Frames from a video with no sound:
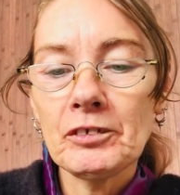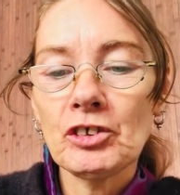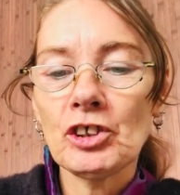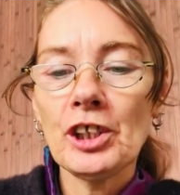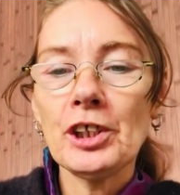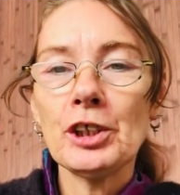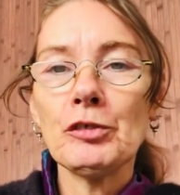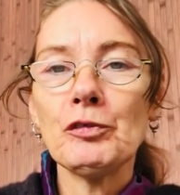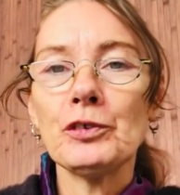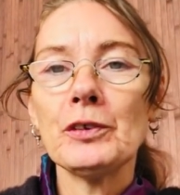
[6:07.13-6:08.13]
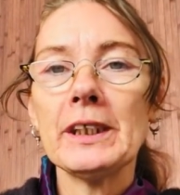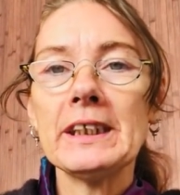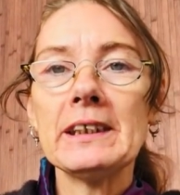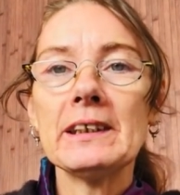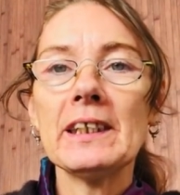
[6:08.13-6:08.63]
checking for
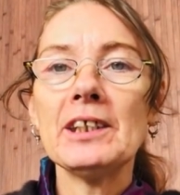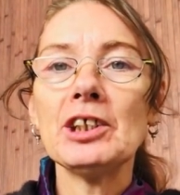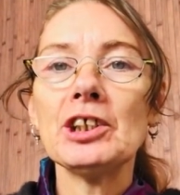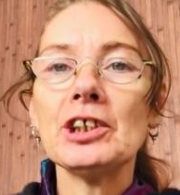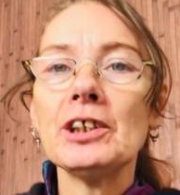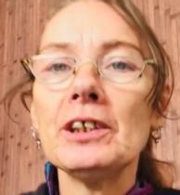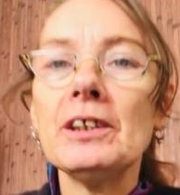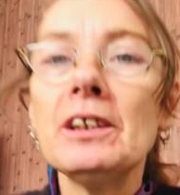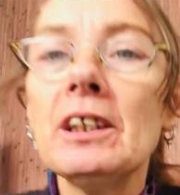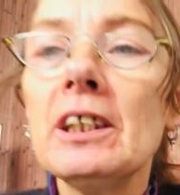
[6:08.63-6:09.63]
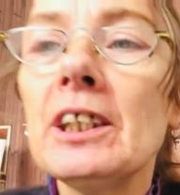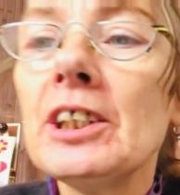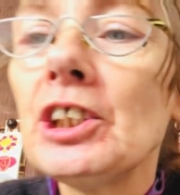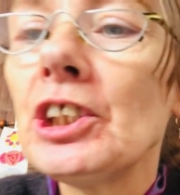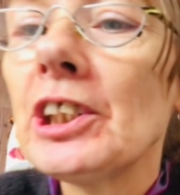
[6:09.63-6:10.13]
any tension
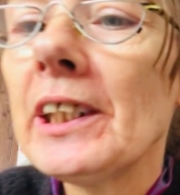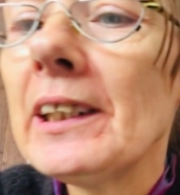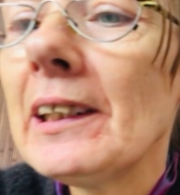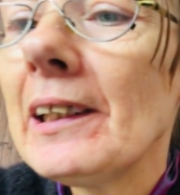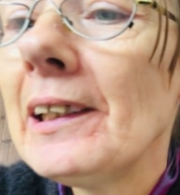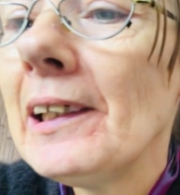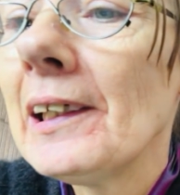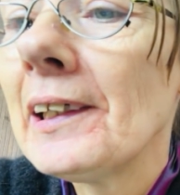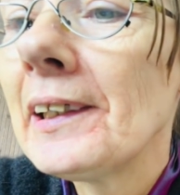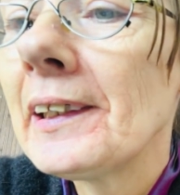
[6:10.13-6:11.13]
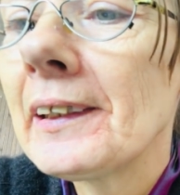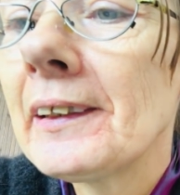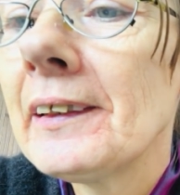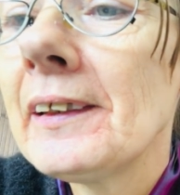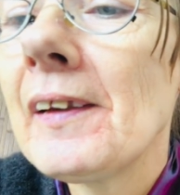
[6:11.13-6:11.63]
and gently
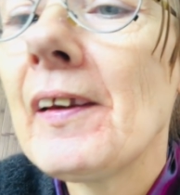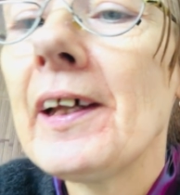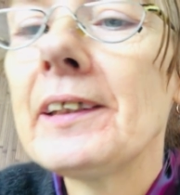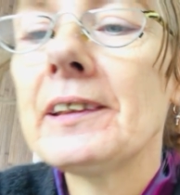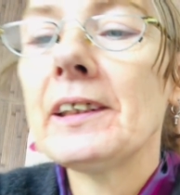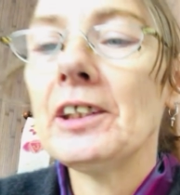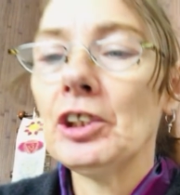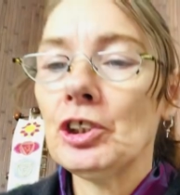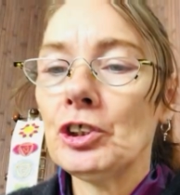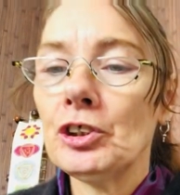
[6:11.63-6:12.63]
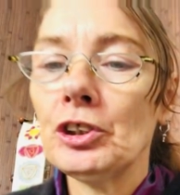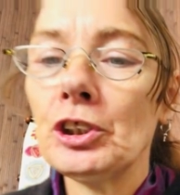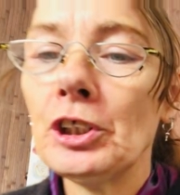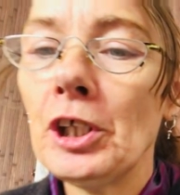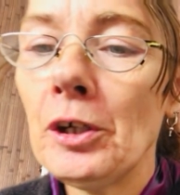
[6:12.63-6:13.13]
letting that
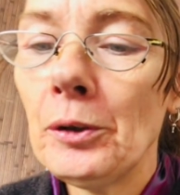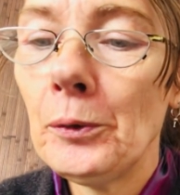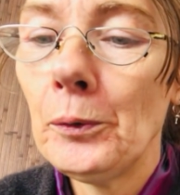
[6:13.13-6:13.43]
tension go.